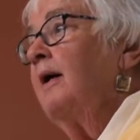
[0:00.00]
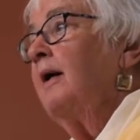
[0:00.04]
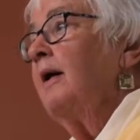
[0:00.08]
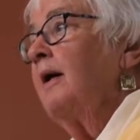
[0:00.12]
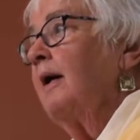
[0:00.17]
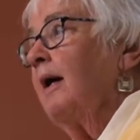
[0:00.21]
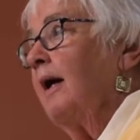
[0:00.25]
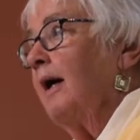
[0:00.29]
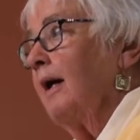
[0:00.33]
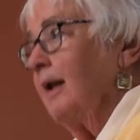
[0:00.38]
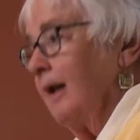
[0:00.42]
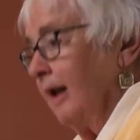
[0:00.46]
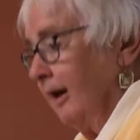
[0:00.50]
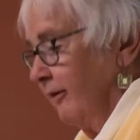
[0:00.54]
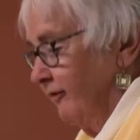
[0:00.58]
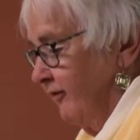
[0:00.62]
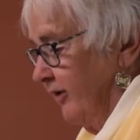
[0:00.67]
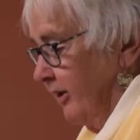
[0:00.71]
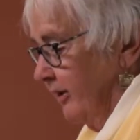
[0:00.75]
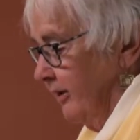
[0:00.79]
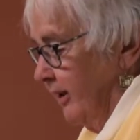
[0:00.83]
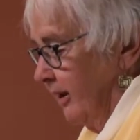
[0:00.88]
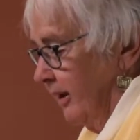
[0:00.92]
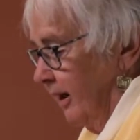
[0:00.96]
I left
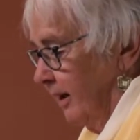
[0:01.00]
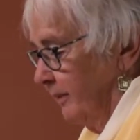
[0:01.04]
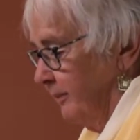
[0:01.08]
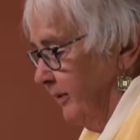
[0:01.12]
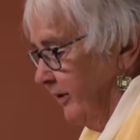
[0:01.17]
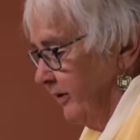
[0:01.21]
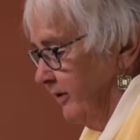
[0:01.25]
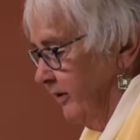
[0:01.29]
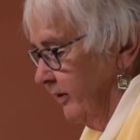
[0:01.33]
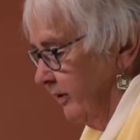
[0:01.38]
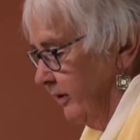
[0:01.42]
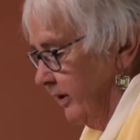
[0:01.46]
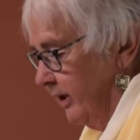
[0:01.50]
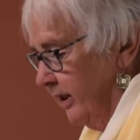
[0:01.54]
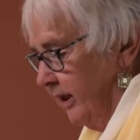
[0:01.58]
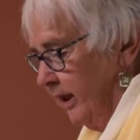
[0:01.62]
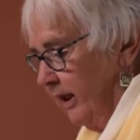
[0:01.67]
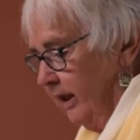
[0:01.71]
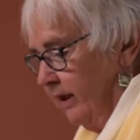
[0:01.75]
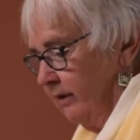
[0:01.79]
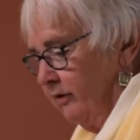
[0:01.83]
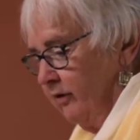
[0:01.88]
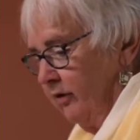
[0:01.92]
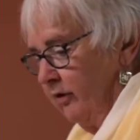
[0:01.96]
with the
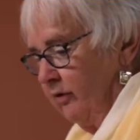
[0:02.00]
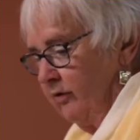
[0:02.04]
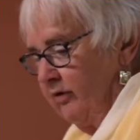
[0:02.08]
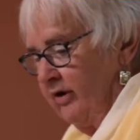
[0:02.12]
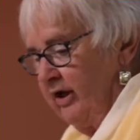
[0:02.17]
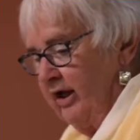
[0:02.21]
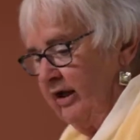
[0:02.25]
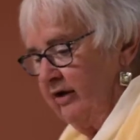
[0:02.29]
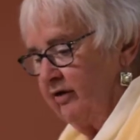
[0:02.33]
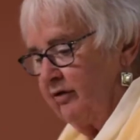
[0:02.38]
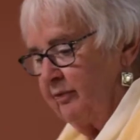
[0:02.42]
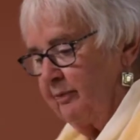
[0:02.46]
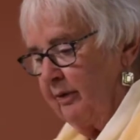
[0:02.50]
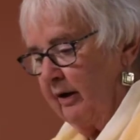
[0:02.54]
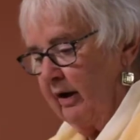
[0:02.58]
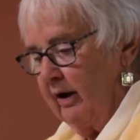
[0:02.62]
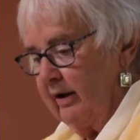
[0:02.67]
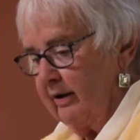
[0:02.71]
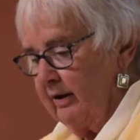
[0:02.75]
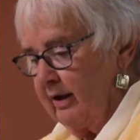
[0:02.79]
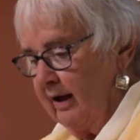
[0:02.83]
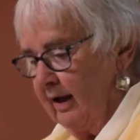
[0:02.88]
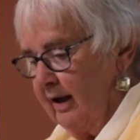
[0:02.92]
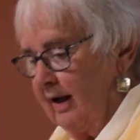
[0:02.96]
opportunity to teach
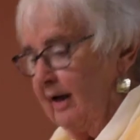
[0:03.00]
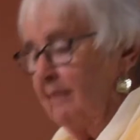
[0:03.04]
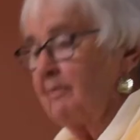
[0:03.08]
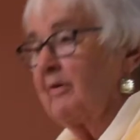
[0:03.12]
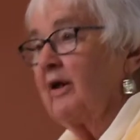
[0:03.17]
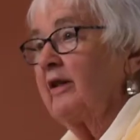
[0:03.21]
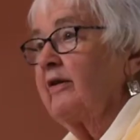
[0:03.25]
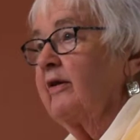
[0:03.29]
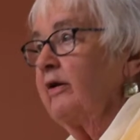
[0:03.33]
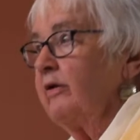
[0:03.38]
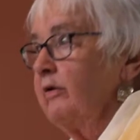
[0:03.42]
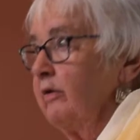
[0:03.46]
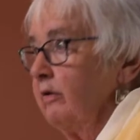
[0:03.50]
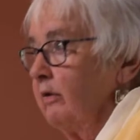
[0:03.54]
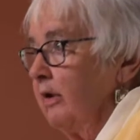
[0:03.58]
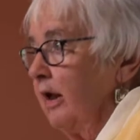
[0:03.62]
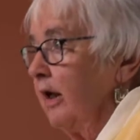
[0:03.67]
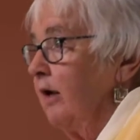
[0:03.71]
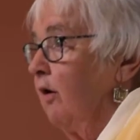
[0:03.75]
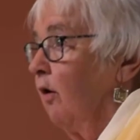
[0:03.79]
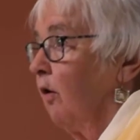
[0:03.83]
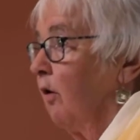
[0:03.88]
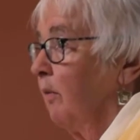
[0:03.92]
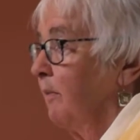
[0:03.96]
part-time at the
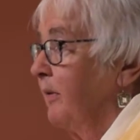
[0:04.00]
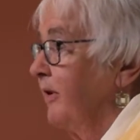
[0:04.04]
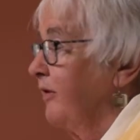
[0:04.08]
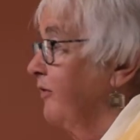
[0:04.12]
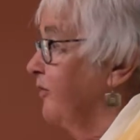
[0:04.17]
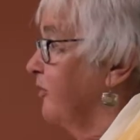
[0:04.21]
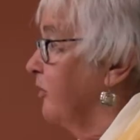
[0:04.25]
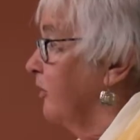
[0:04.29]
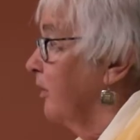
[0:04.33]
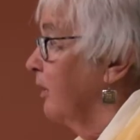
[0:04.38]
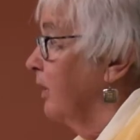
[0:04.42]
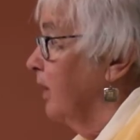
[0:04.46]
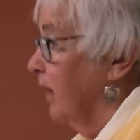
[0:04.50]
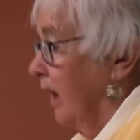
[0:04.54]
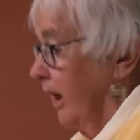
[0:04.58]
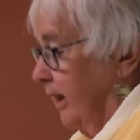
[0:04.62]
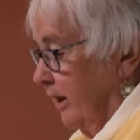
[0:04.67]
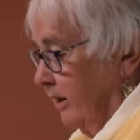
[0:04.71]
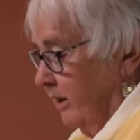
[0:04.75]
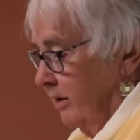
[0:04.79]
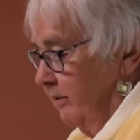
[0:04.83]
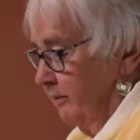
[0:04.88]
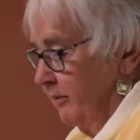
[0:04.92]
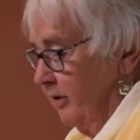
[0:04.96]
newly opened
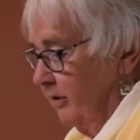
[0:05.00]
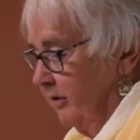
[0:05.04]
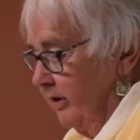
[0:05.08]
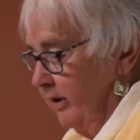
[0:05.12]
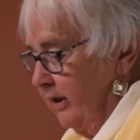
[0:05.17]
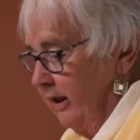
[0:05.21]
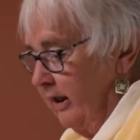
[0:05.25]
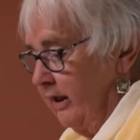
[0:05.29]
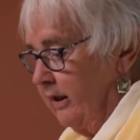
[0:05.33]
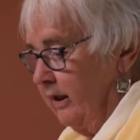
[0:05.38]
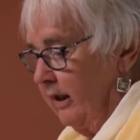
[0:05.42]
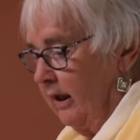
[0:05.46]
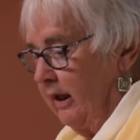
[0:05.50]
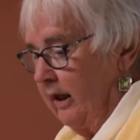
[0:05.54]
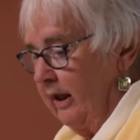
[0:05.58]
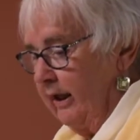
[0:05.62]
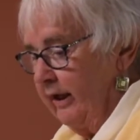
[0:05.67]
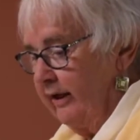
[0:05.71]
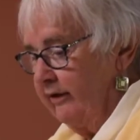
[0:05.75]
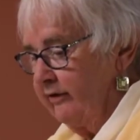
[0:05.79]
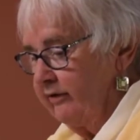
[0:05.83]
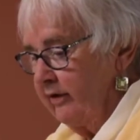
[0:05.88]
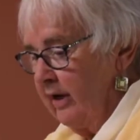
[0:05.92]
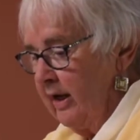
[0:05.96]
Shoreline Community
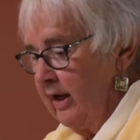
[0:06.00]
College,